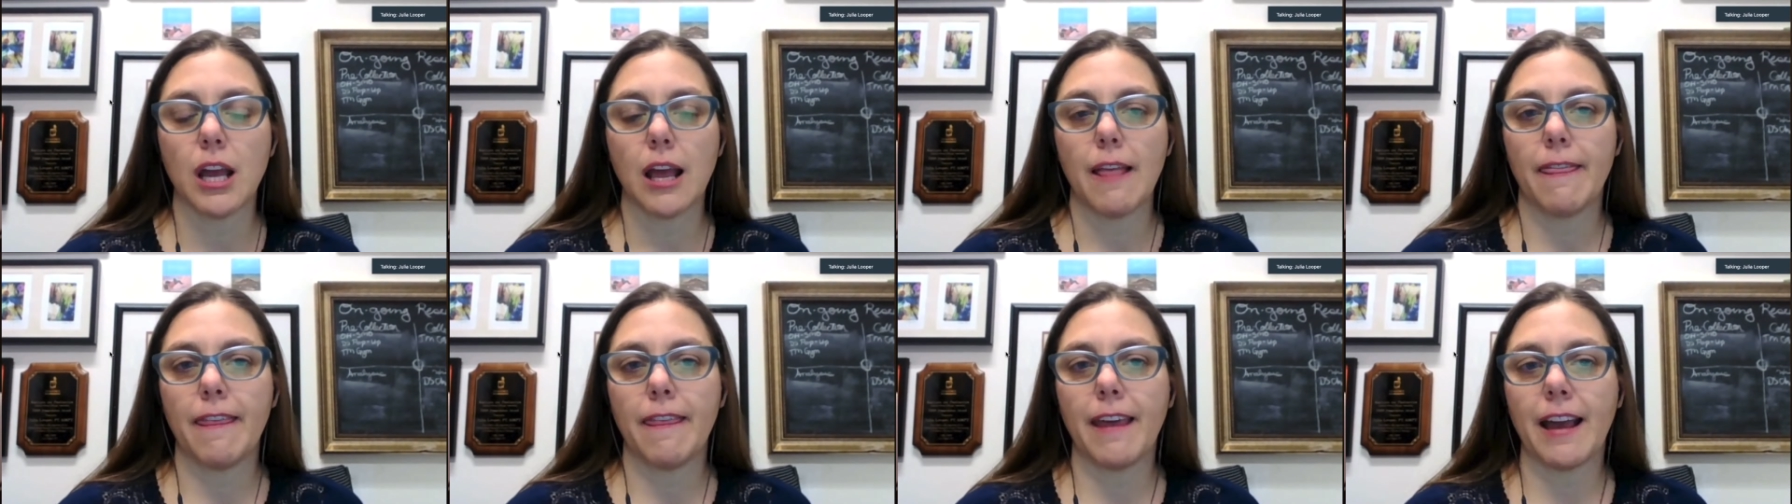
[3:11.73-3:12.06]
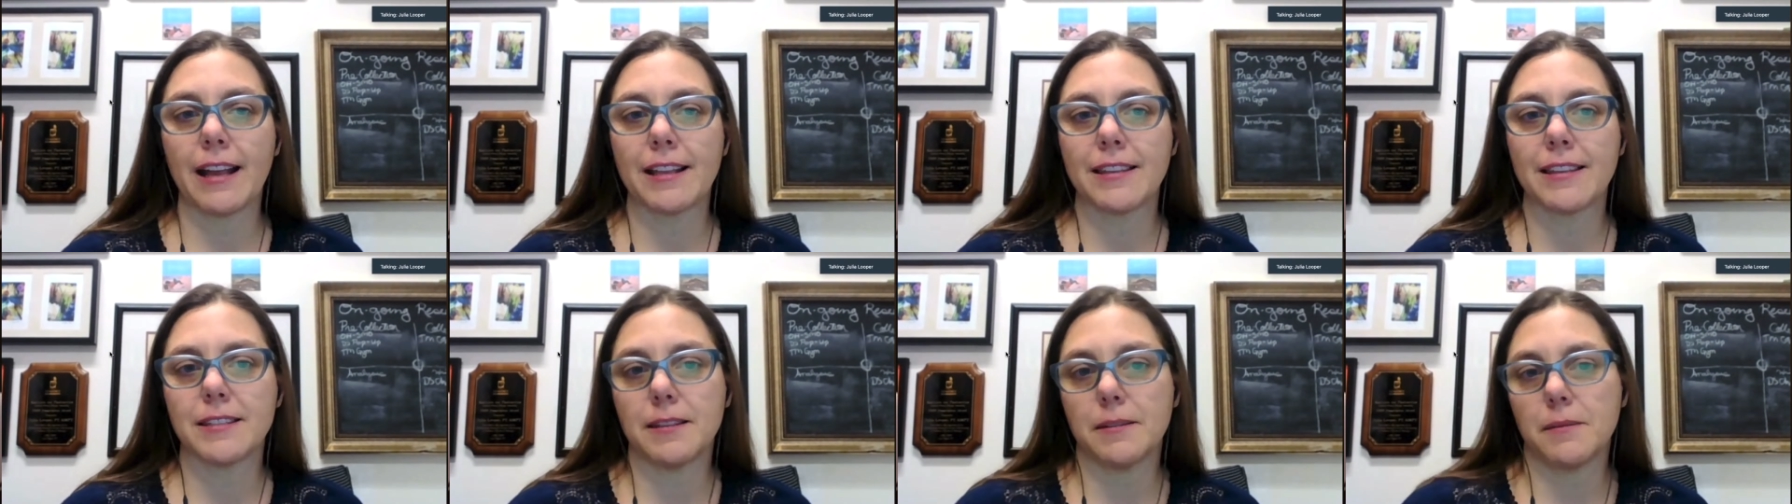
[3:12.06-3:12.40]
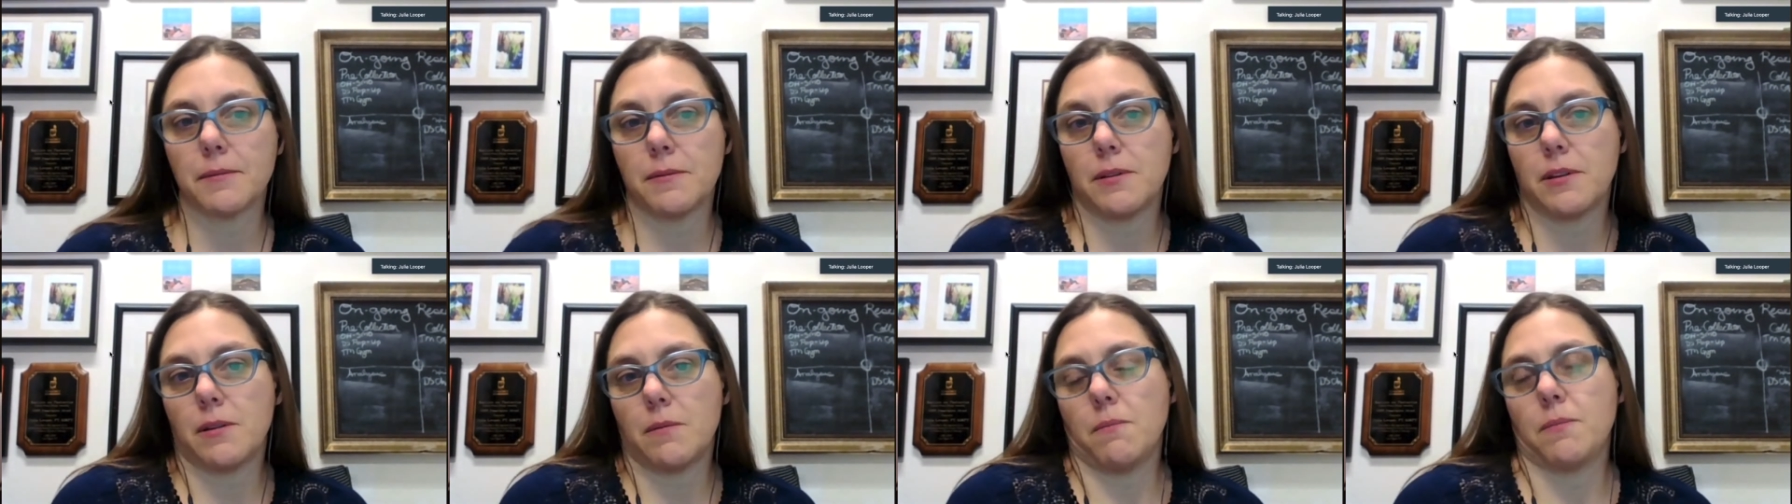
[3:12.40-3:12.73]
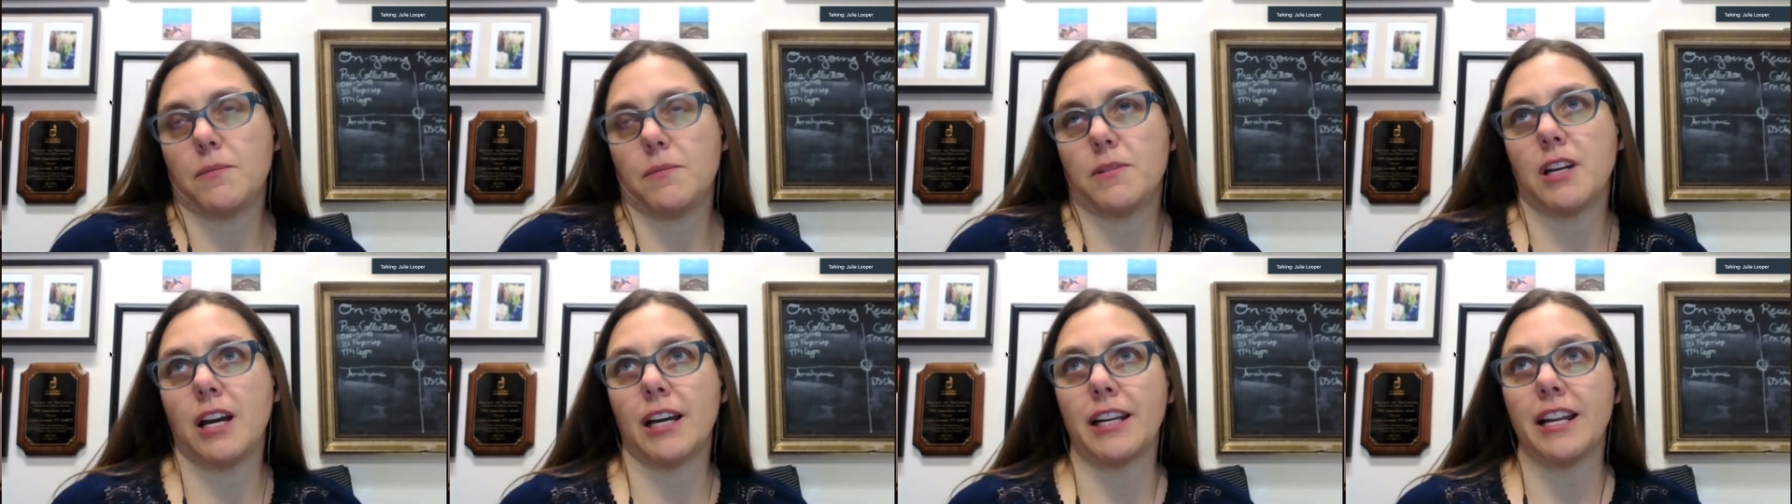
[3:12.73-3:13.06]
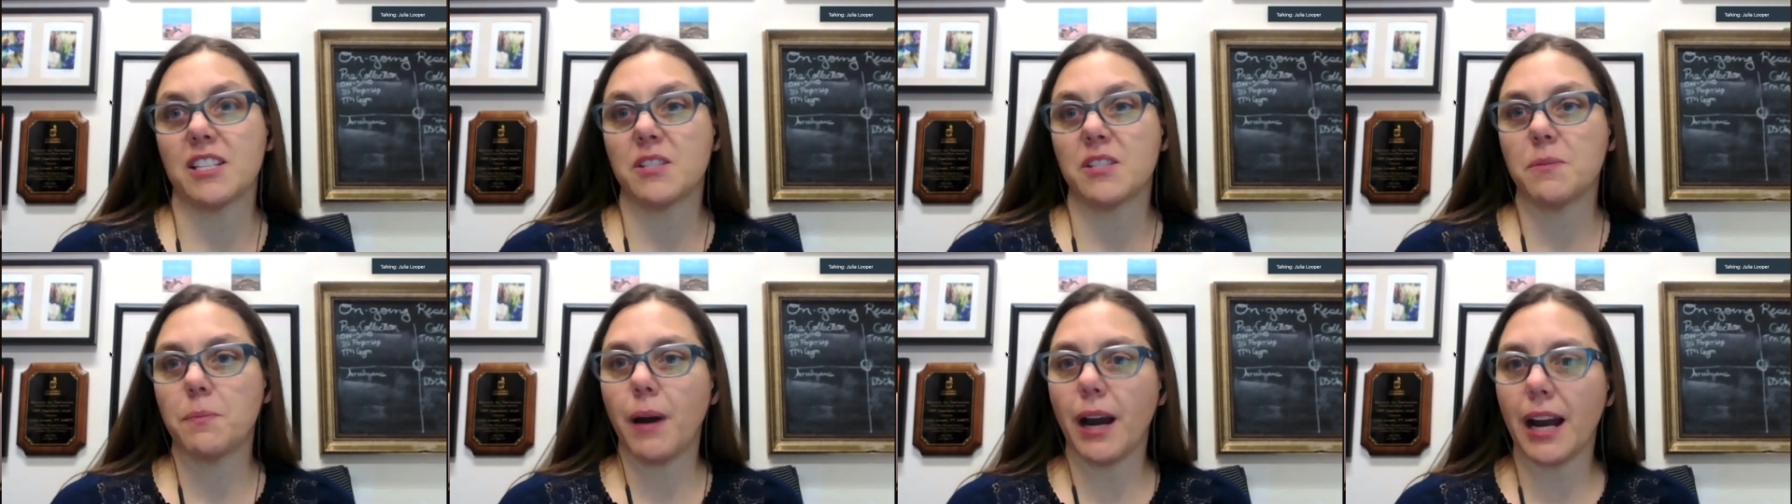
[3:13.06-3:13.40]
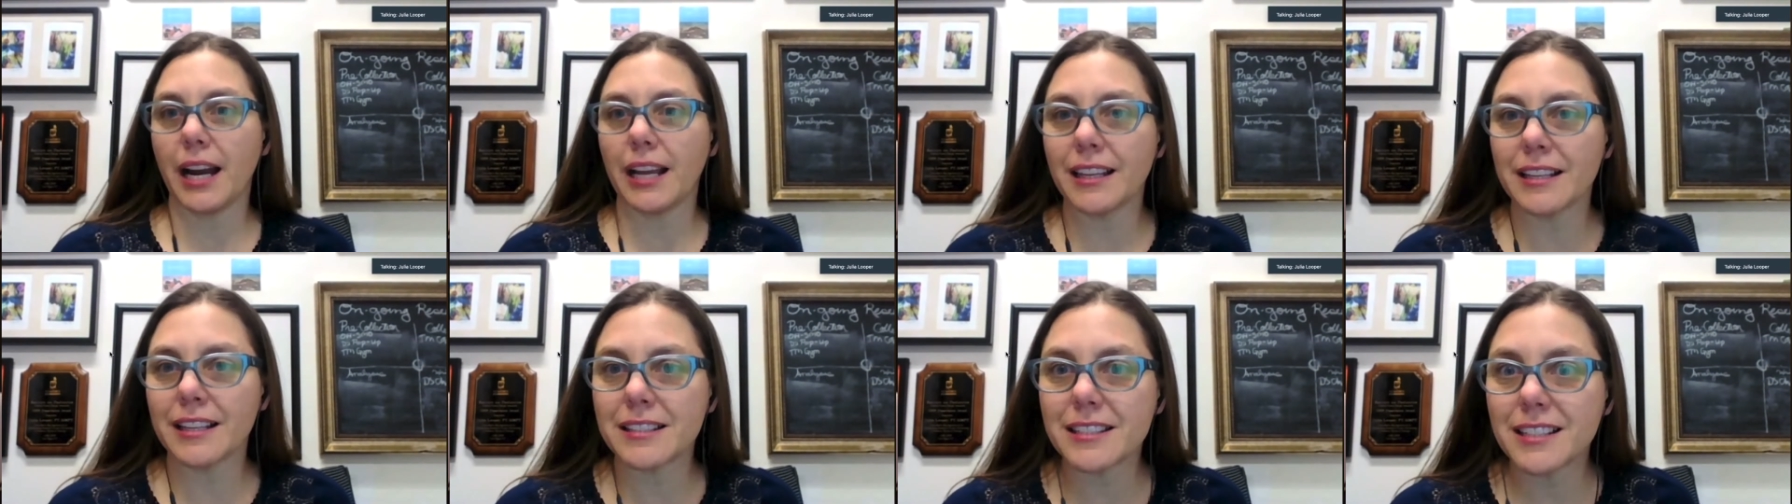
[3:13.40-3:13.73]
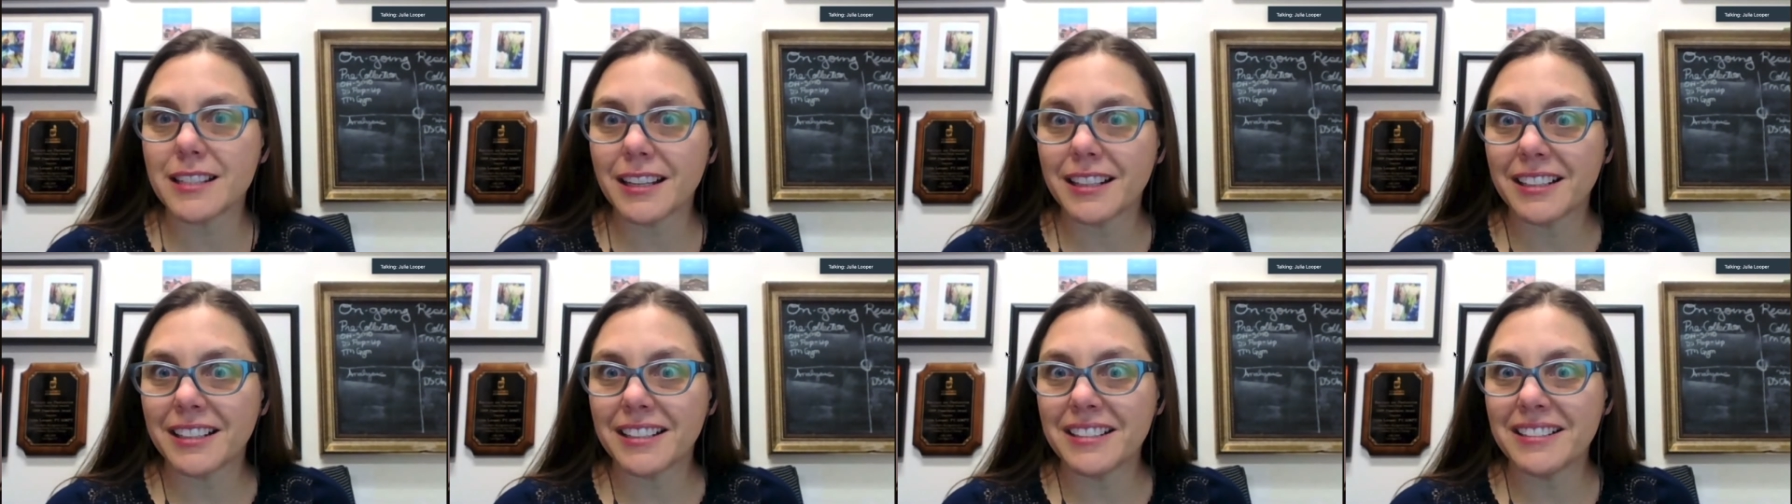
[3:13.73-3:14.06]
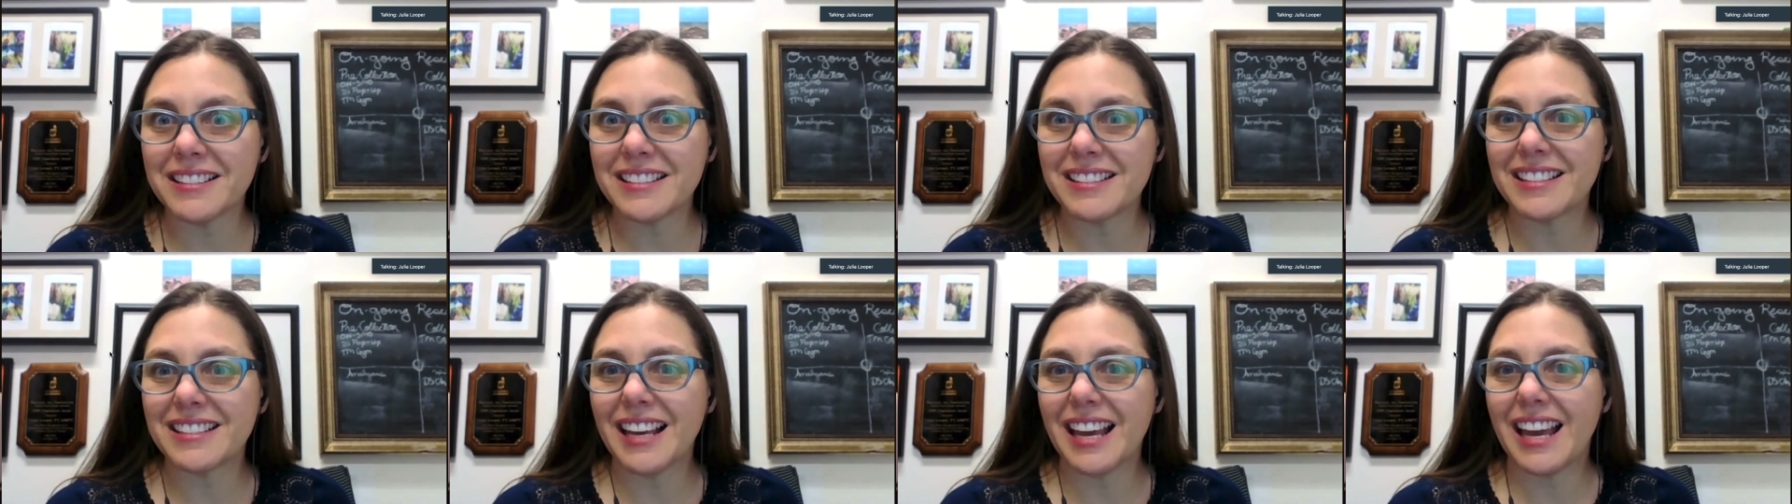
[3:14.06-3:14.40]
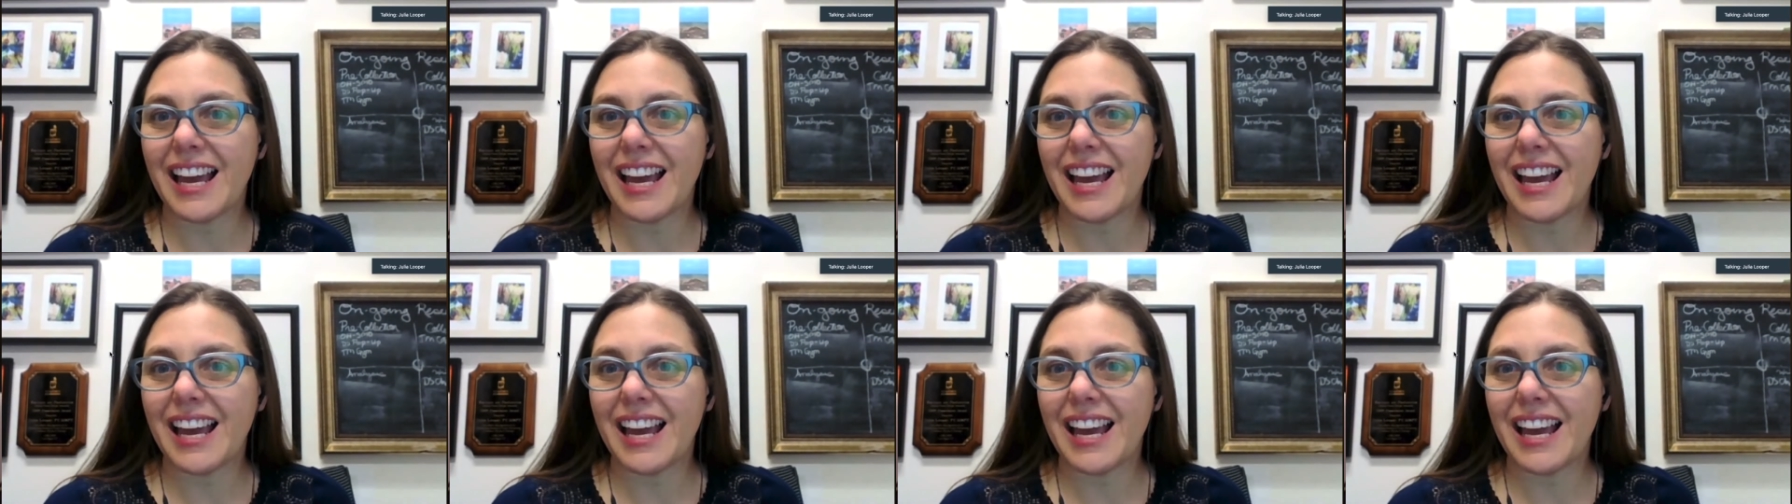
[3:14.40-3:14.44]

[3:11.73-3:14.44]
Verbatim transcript: that's done as pilot studies,